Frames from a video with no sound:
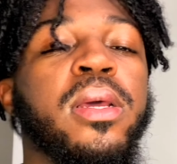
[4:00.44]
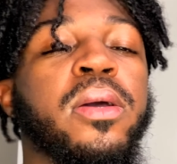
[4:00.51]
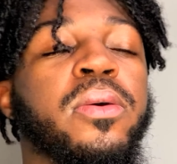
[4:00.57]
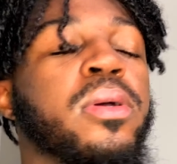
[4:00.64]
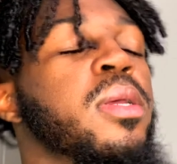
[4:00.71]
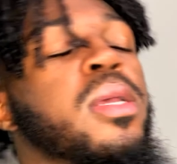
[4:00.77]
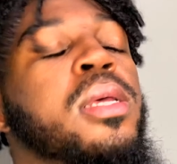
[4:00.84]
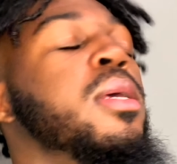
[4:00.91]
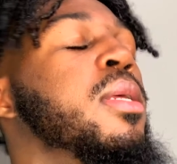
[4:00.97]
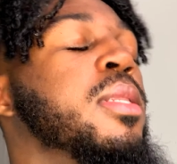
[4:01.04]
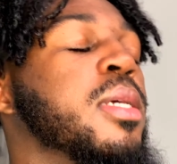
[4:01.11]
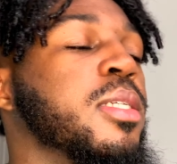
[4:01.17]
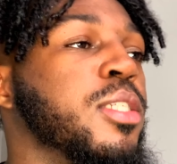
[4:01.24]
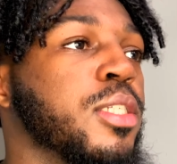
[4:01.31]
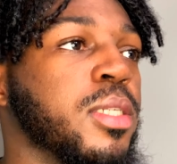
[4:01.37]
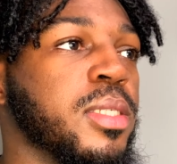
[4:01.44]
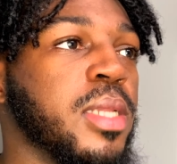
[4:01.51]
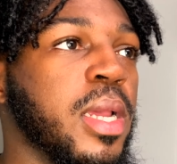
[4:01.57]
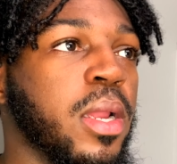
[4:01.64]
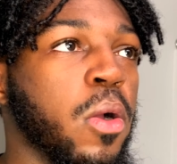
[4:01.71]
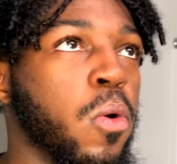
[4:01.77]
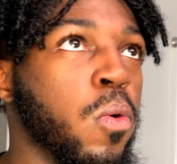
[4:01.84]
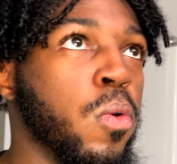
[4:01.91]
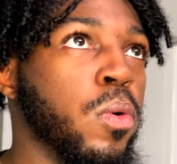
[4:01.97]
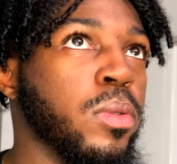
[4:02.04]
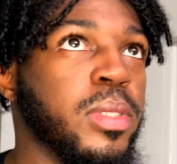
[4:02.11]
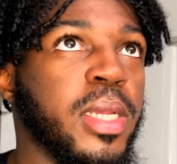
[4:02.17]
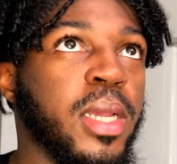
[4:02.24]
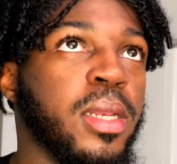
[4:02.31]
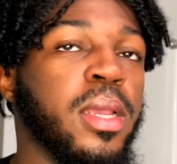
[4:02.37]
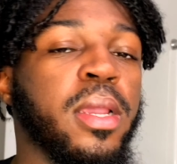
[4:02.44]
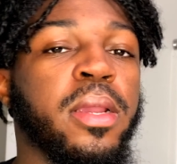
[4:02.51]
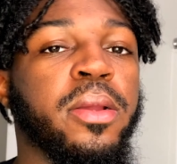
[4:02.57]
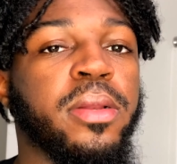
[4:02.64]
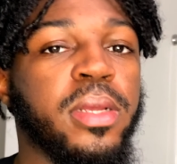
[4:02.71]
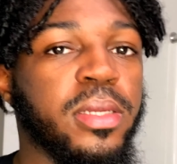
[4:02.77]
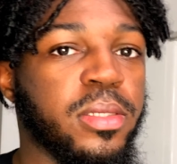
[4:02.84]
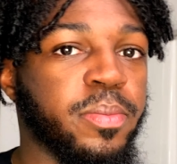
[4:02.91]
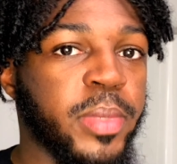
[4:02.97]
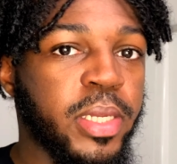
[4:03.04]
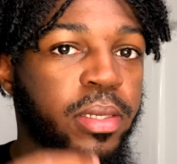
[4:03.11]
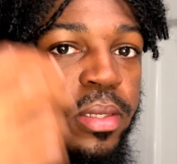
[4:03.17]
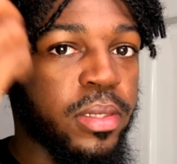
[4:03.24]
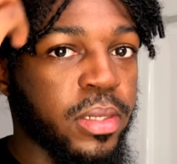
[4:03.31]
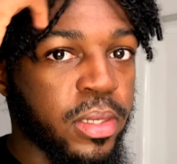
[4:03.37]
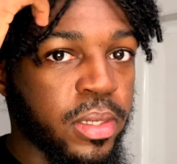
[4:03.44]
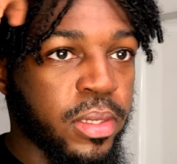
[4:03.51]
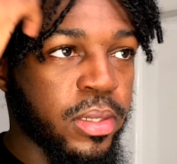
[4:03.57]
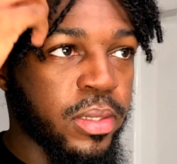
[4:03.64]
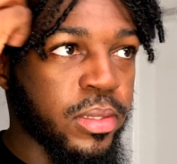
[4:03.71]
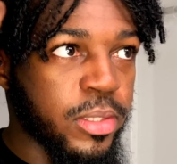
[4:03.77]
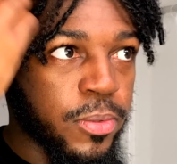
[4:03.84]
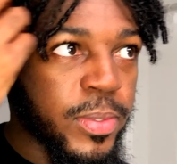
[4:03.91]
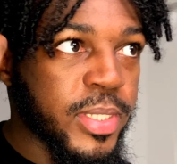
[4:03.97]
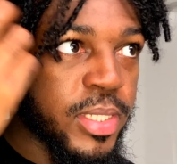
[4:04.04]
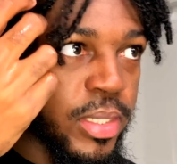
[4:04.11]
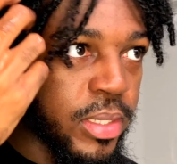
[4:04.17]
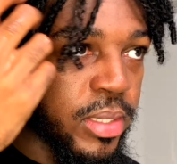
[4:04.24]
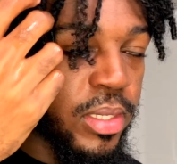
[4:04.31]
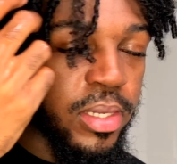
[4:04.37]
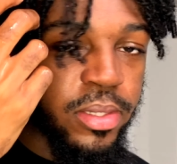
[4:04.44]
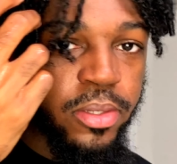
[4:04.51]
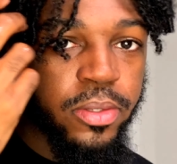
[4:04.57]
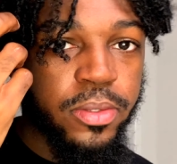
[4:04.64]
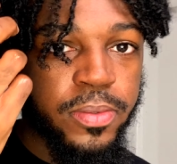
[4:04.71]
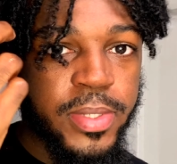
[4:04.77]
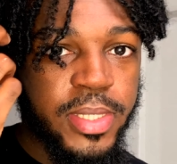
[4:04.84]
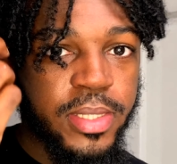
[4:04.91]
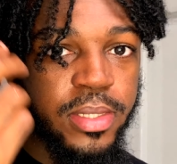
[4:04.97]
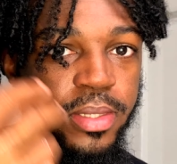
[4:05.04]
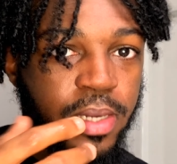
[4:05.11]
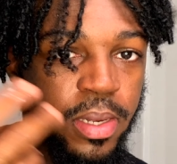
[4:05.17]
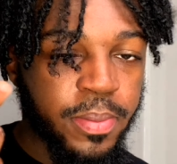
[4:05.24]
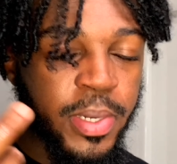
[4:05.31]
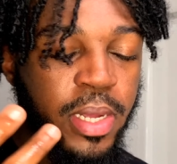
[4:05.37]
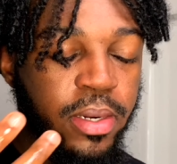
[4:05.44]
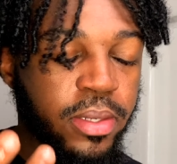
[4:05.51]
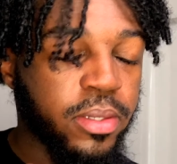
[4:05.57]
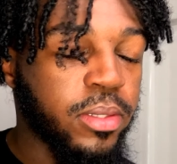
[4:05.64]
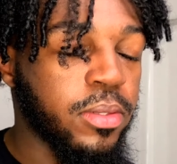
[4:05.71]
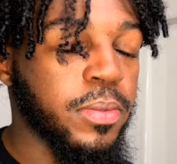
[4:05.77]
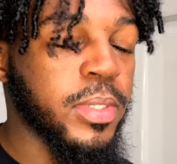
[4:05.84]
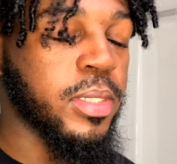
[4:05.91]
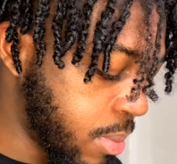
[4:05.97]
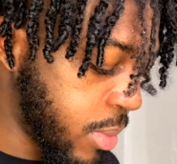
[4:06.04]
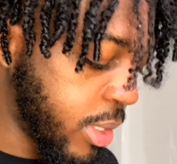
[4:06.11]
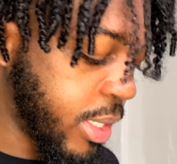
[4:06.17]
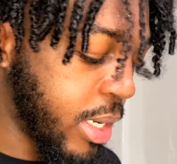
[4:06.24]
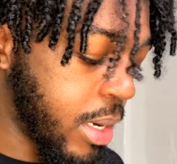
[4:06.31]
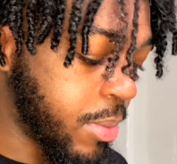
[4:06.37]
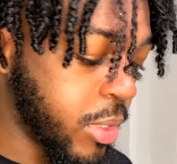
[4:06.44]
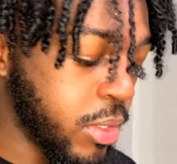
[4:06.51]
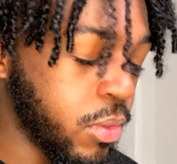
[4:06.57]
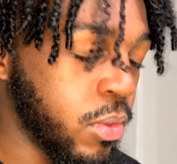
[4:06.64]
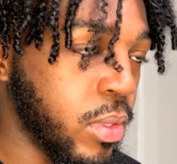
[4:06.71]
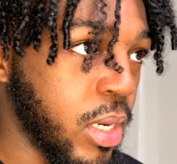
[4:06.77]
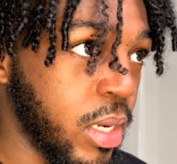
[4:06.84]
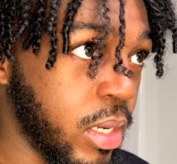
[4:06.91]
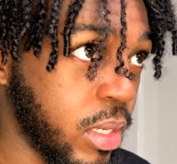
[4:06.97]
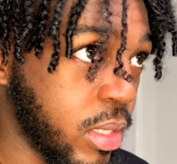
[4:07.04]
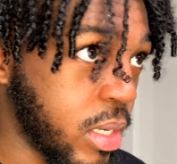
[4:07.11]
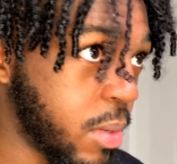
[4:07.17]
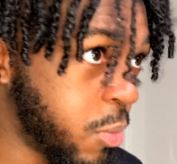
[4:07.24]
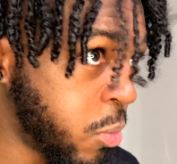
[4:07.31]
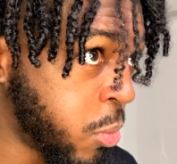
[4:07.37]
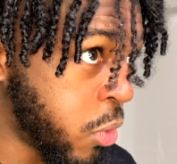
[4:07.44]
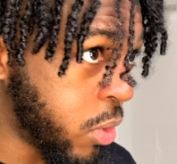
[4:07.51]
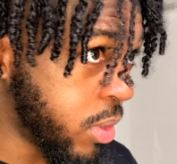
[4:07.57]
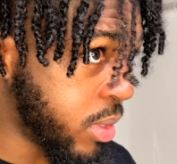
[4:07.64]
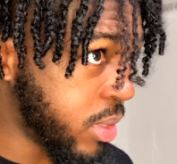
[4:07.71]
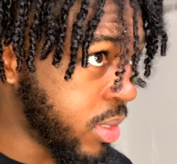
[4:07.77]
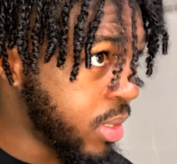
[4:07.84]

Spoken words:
out. That's just like old dead hair that's been twisted in your twist, coming out of your twist. But yeah, I'm gonna do a couple more